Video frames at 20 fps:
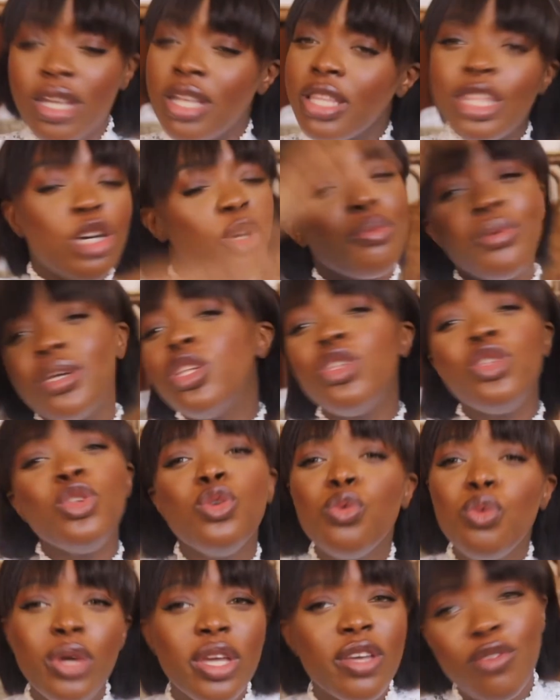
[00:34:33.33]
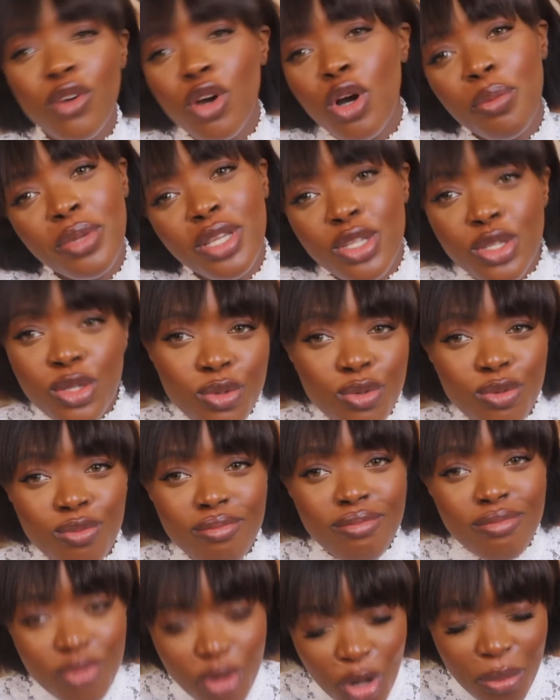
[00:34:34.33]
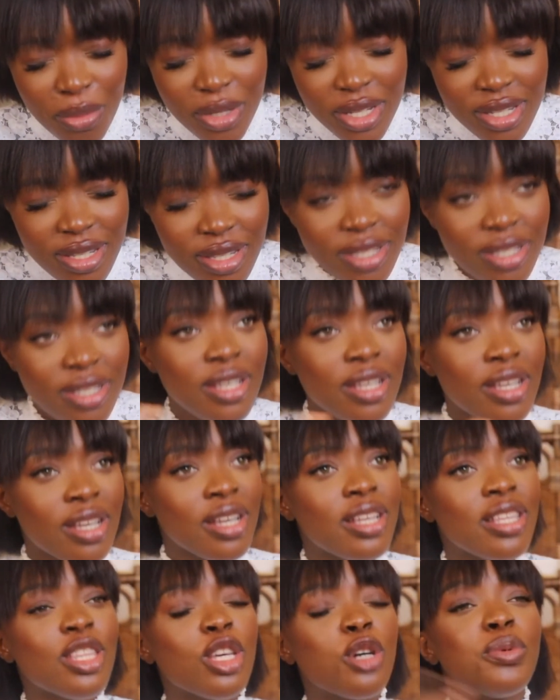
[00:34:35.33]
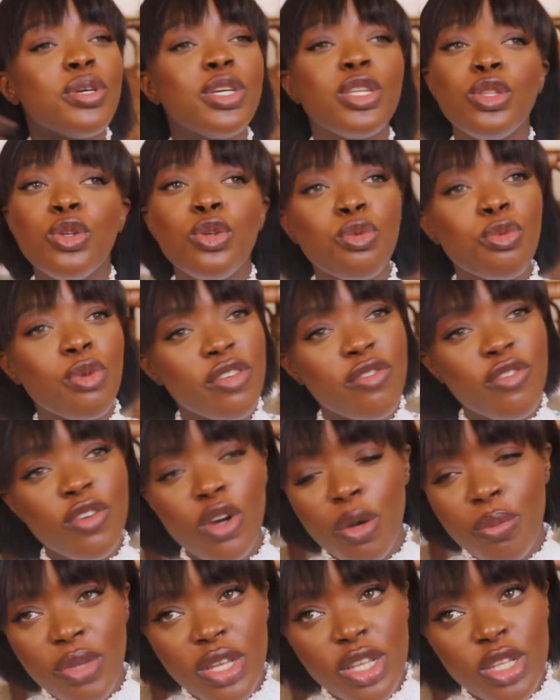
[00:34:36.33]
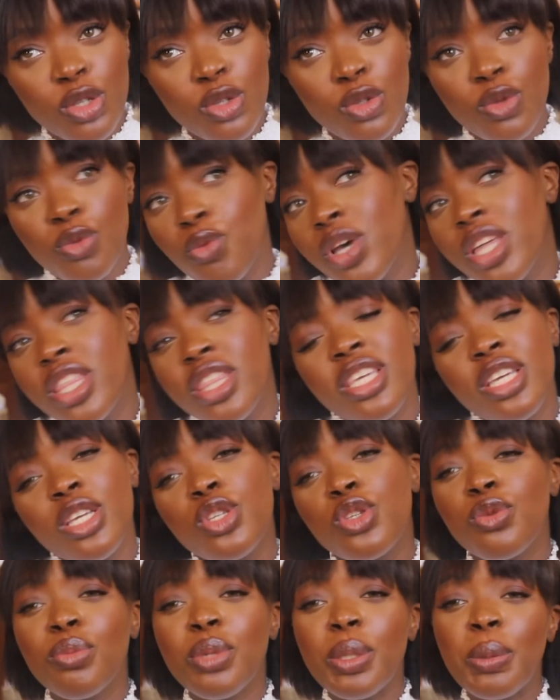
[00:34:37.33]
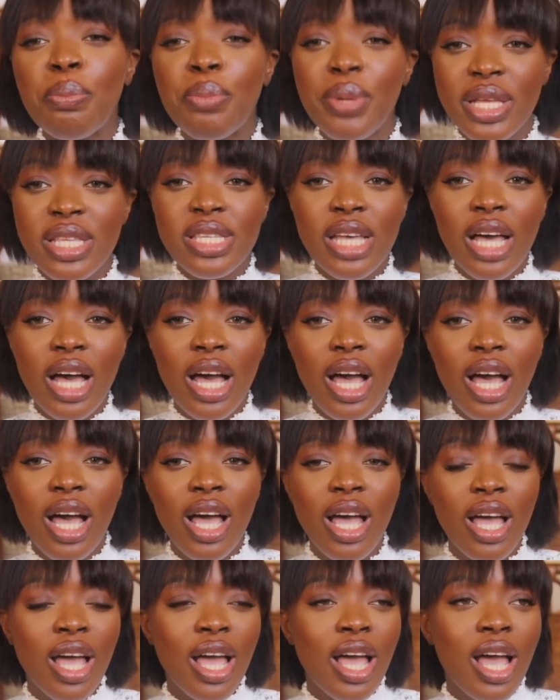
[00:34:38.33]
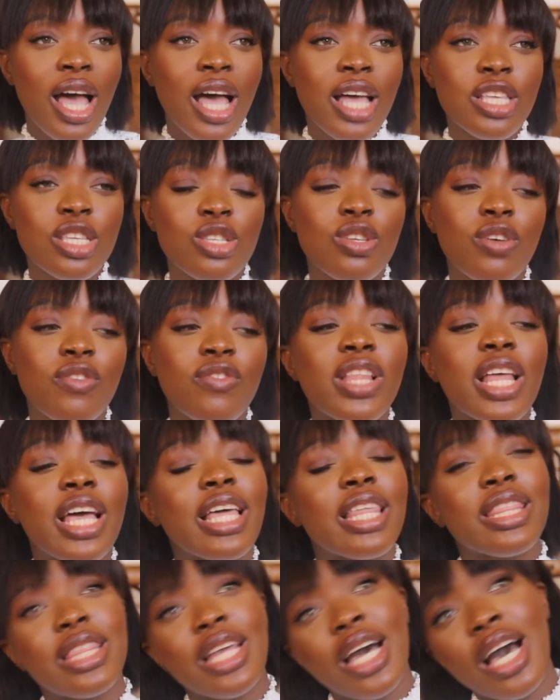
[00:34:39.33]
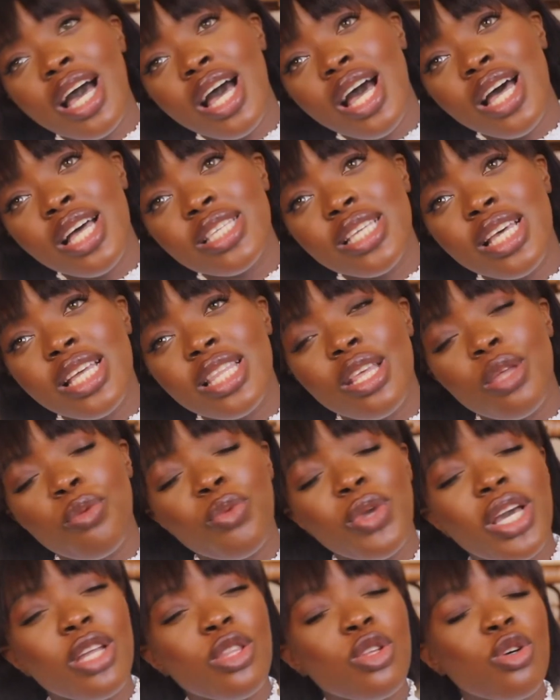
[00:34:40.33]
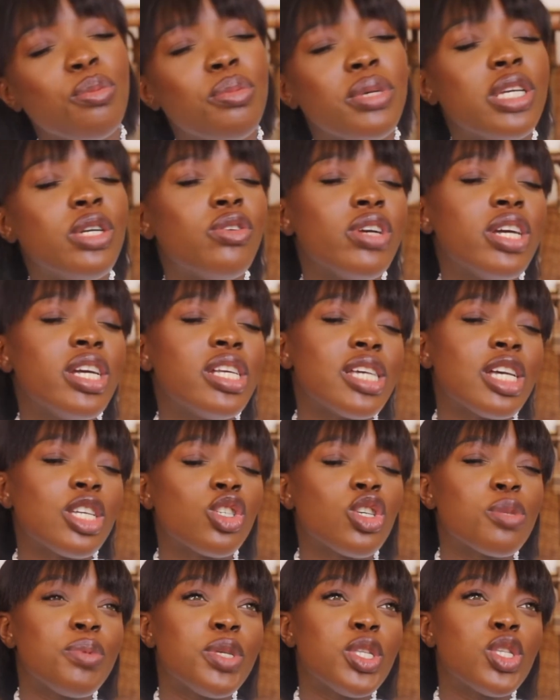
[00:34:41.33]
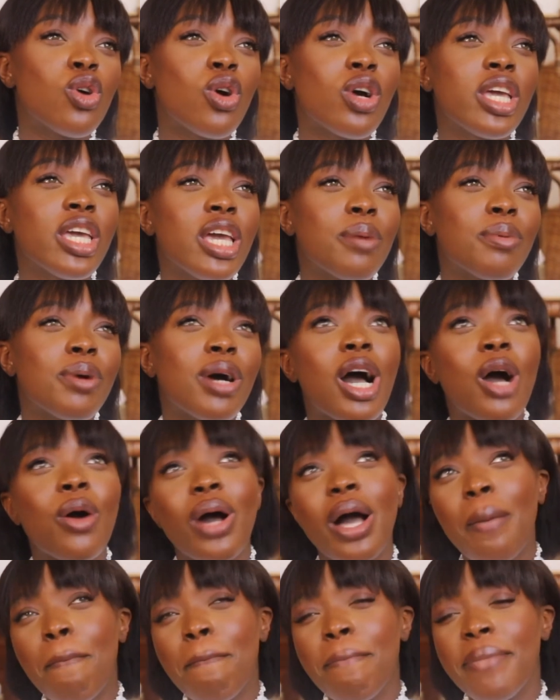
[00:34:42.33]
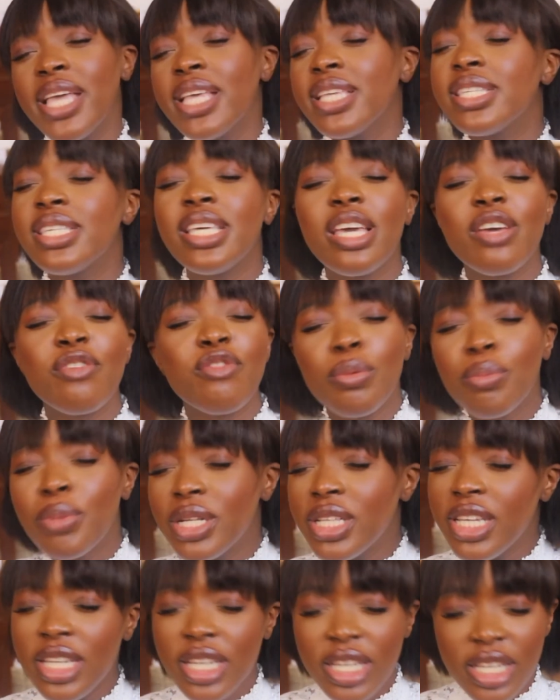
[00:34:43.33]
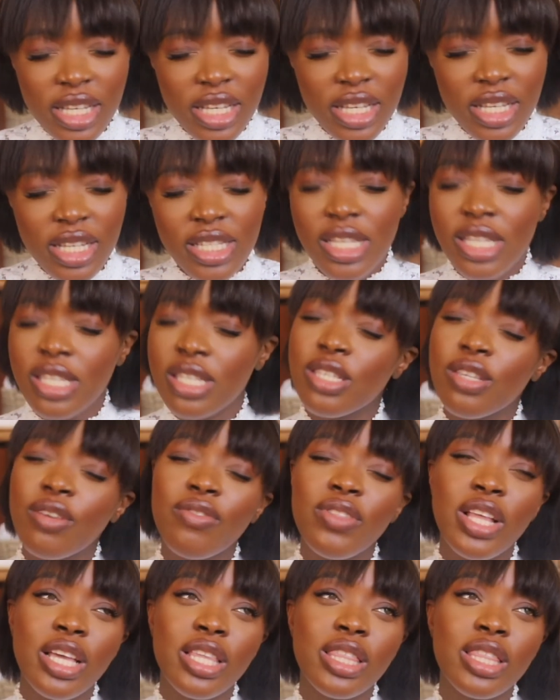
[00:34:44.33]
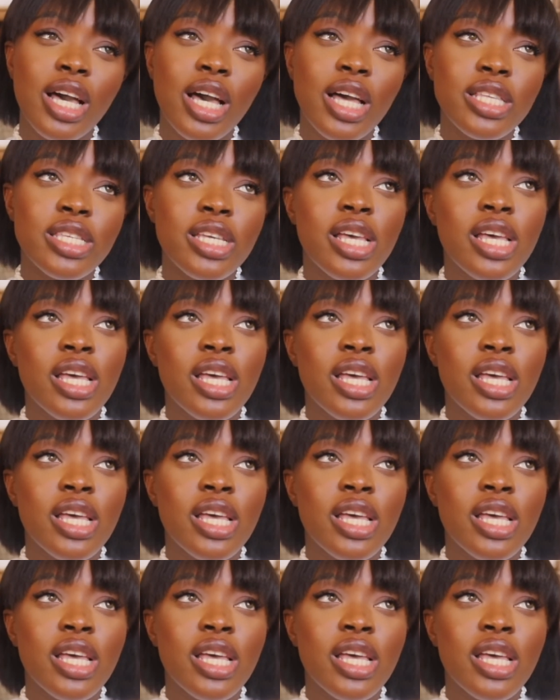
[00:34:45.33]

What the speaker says: There'll be a new wave coming soon, promise. There'll be a new wave coming soon where things will be better and stuff like that, and then we can all be great and just be talking about how amazing everybody is and stuff like that.